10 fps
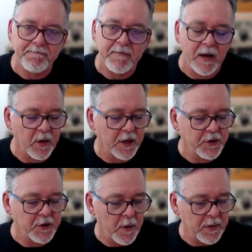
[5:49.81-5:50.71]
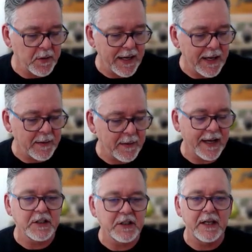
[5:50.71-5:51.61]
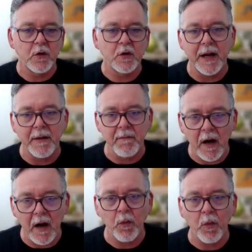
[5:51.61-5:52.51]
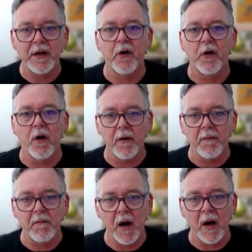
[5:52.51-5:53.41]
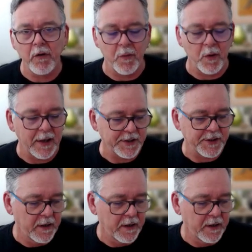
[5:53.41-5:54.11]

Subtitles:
And when I choose Open Tabs, it actually looks at my window on my Chrome browser,